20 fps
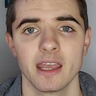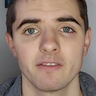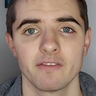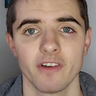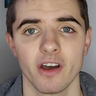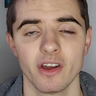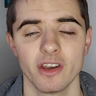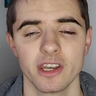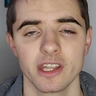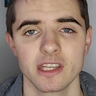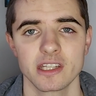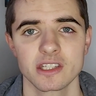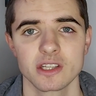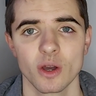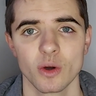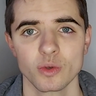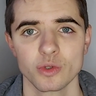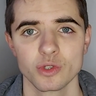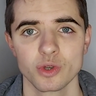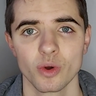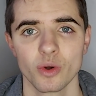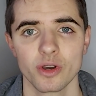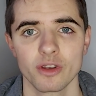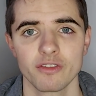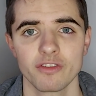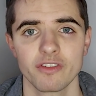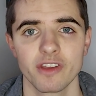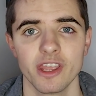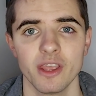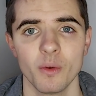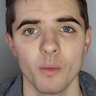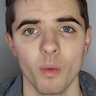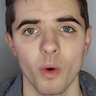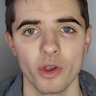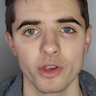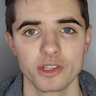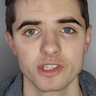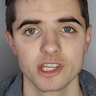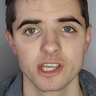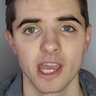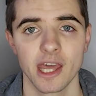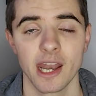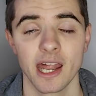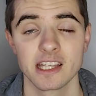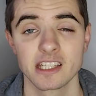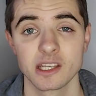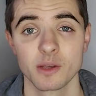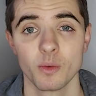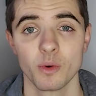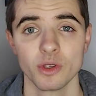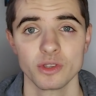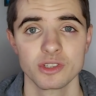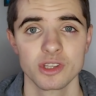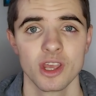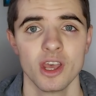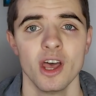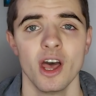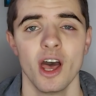finding his goal-scoring feet once again, as he was